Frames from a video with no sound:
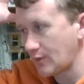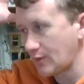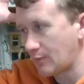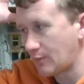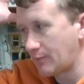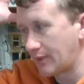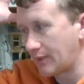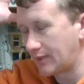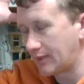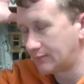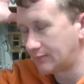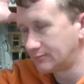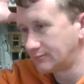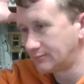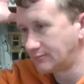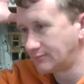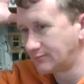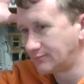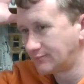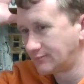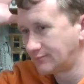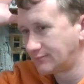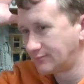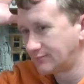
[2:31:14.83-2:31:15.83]
But
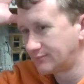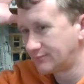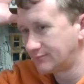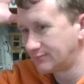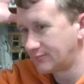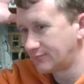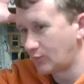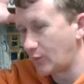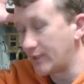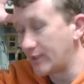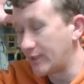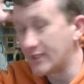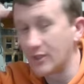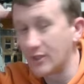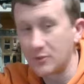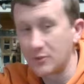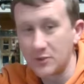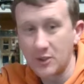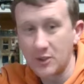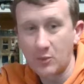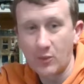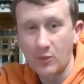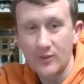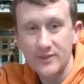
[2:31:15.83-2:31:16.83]
we don't
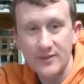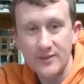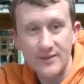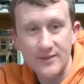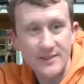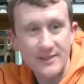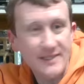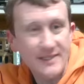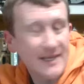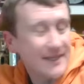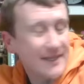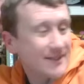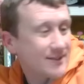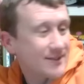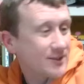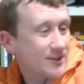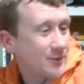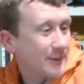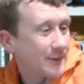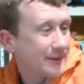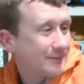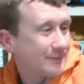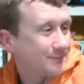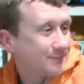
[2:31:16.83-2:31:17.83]
know what this other set is, do
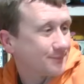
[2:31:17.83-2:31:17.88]
we?